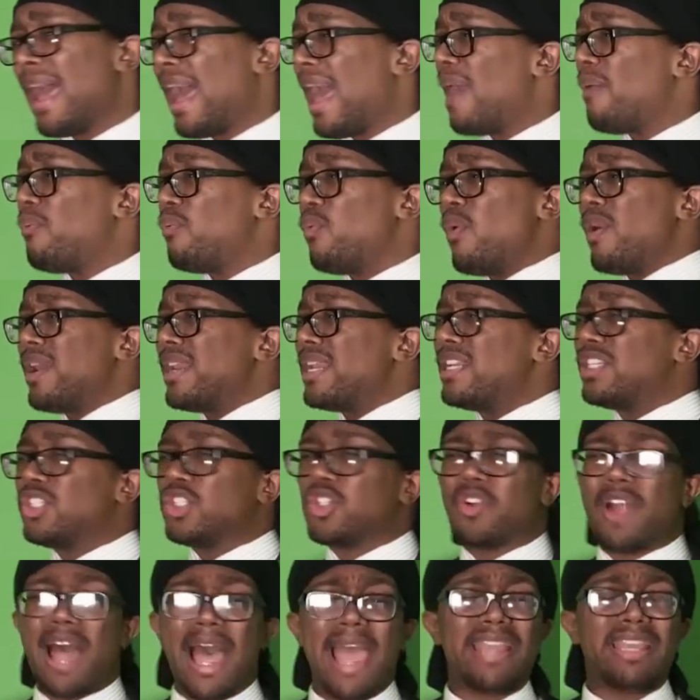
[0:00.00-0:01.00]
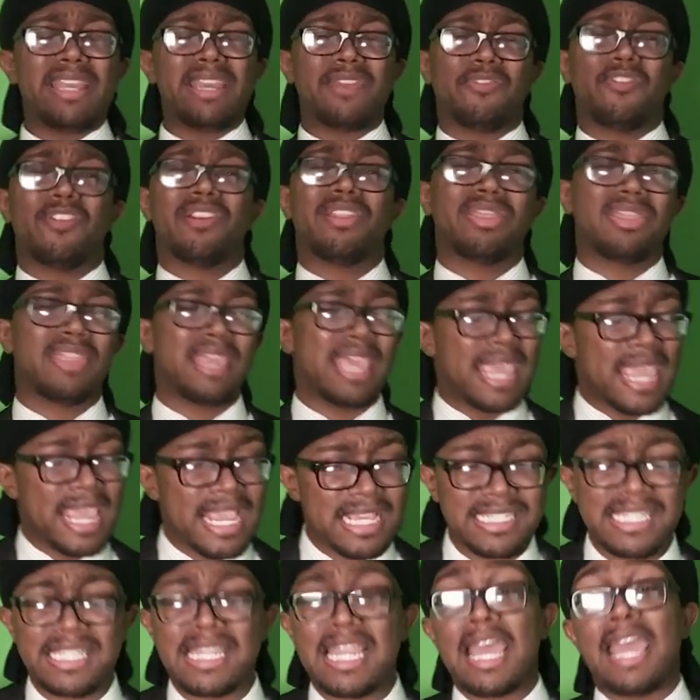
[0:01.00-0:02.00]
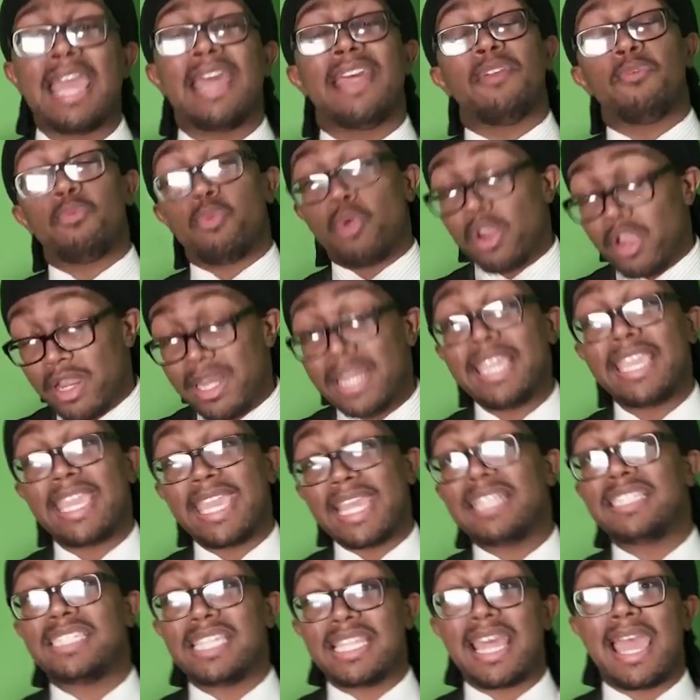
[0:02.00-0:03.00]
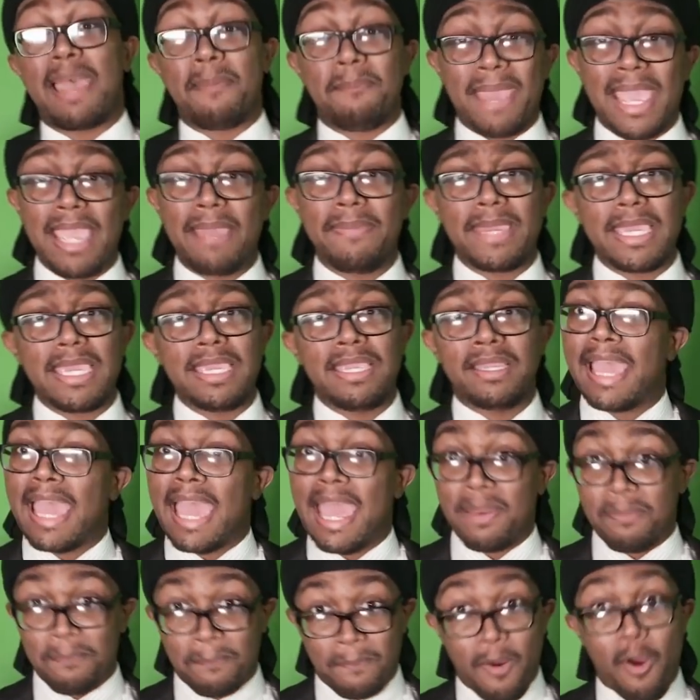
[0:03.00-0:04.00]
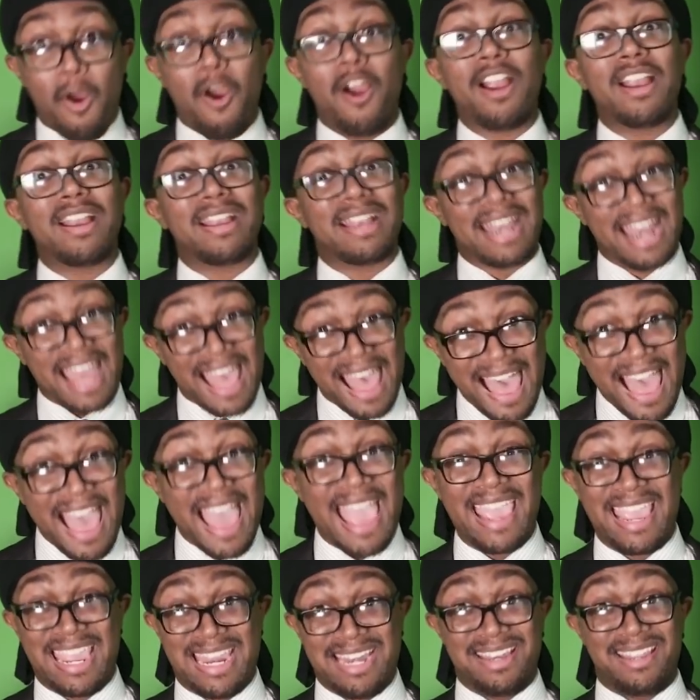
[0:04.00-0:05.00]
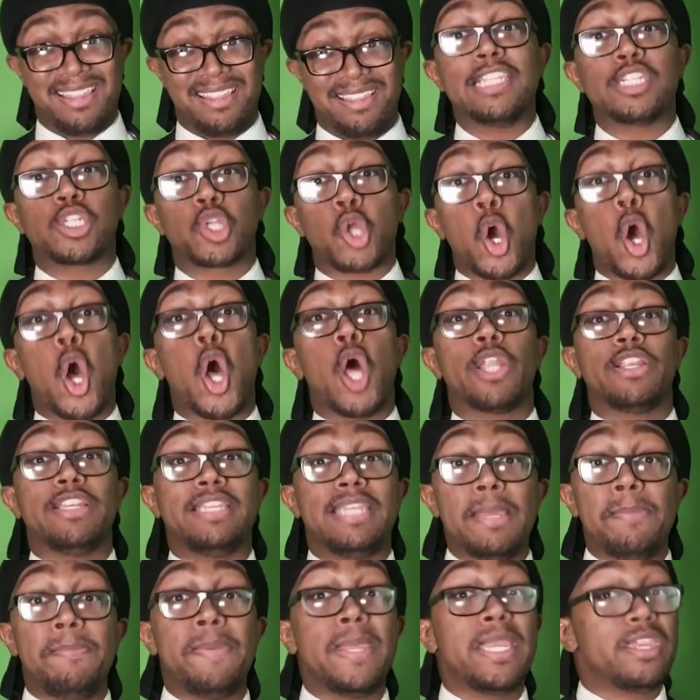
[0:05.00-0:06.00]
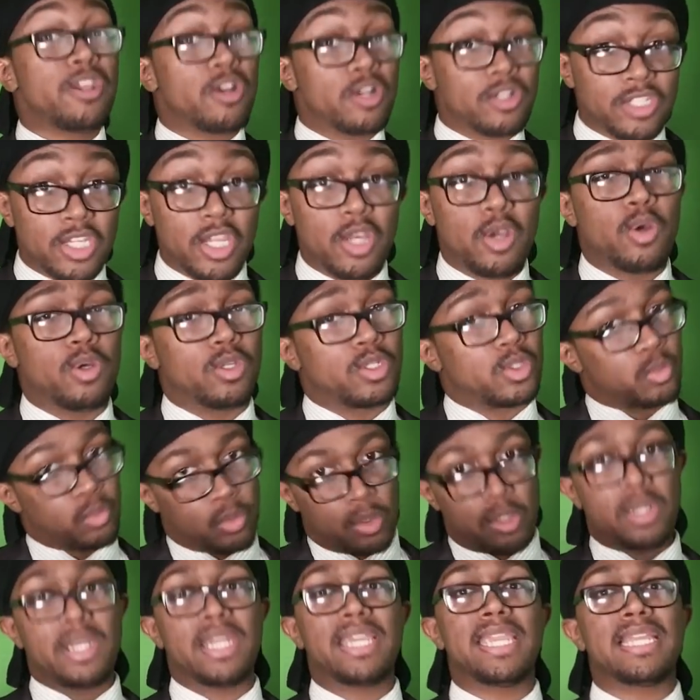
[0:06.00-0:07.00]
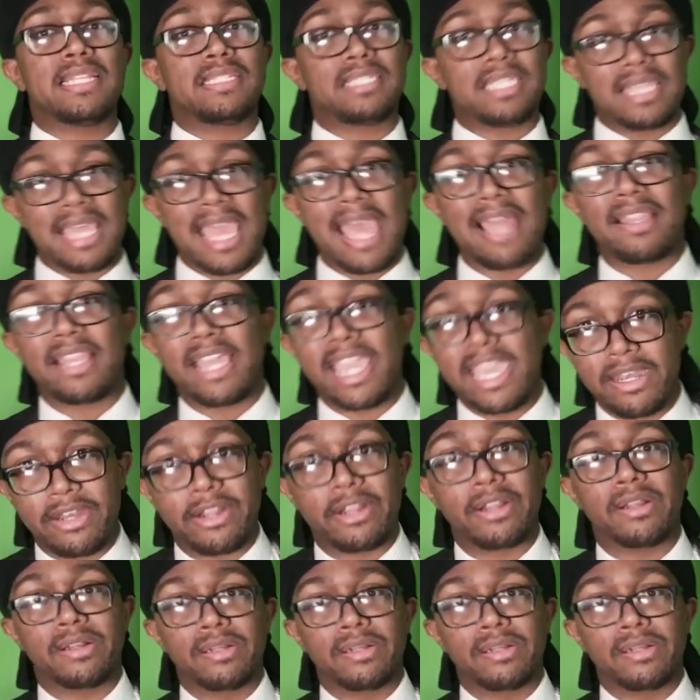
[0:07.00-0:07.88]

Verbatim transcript: I wanna try different things. We're gonna get to that, baby. At part nine, it's called dipping your toes. We're gonna get to that later.